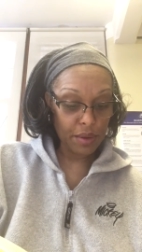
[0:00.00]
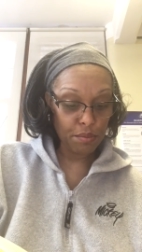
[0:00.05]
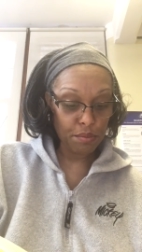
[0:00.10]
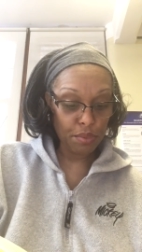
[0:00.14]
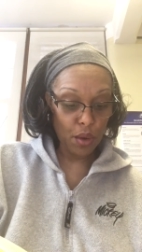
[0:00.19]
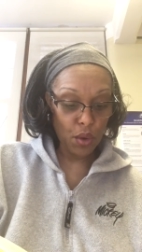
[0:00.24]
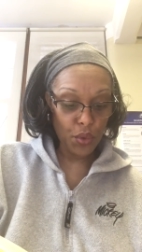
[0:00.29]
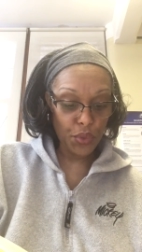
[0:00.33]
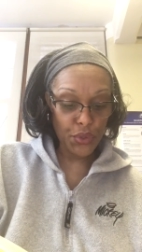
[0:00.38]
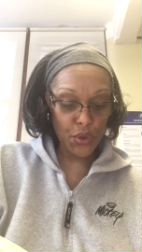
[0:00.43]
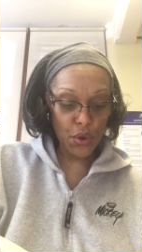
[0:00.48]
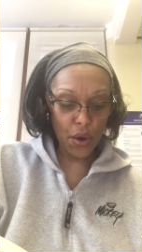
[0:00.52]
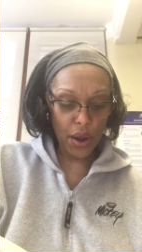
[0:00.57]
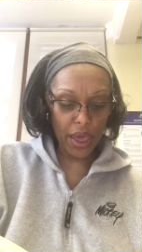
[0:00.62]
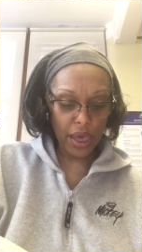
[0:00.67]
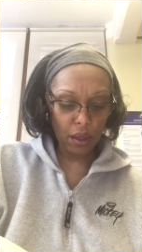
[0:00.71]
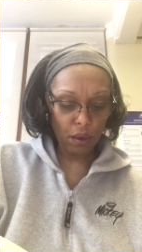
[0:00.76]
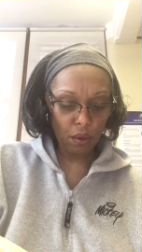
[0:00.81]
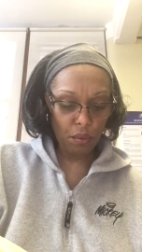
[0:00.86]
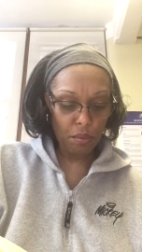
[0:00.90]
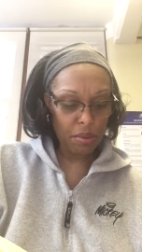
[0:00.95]
both your
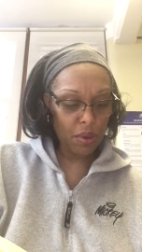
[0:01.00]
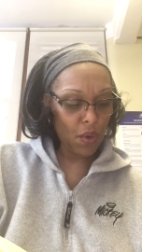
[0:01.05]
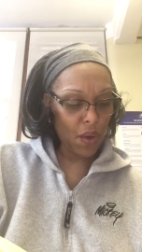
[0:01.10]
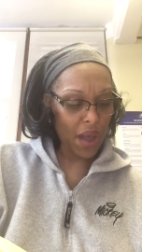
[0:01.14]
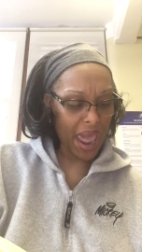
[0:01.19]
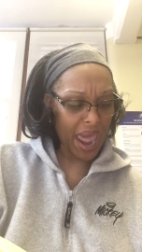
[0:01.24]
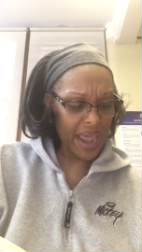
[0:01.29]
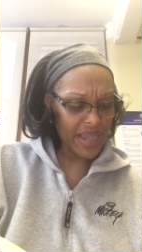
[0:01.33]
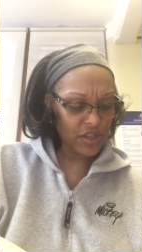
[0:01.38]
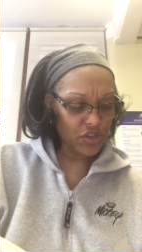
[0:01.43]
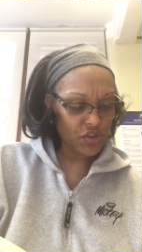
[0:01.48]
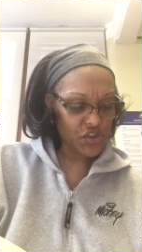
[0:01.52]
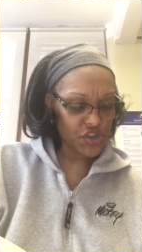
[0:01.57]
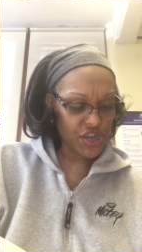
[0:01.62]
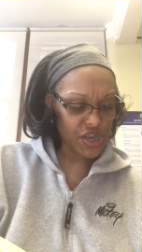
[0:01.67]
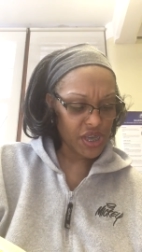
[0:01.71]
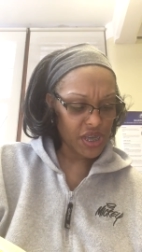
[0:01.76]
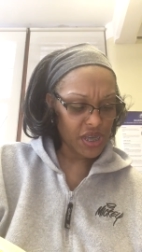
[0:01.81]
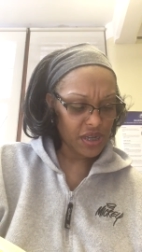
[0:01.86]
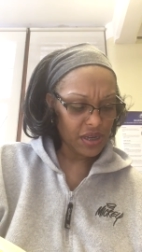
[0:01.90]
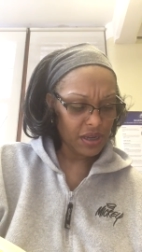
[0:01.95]
elbow and
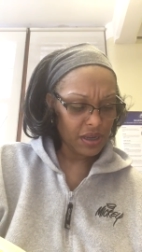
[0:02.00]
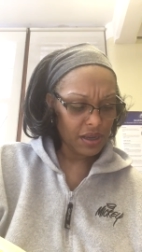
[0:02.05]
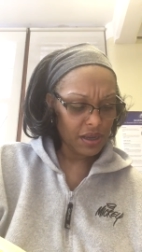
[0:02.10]
shin.